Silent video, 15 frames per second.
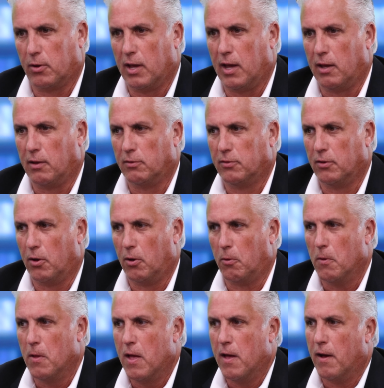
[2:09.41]
Okay,
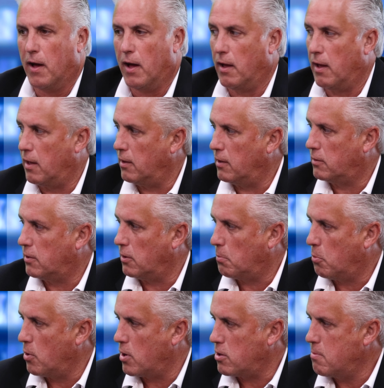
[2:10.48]
so uh, to the
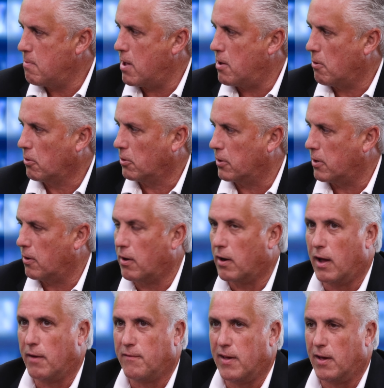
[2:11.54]
point you made
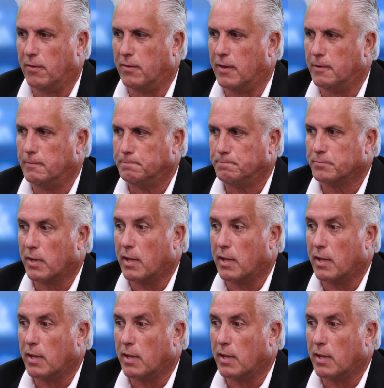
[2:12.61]
earlier, I found that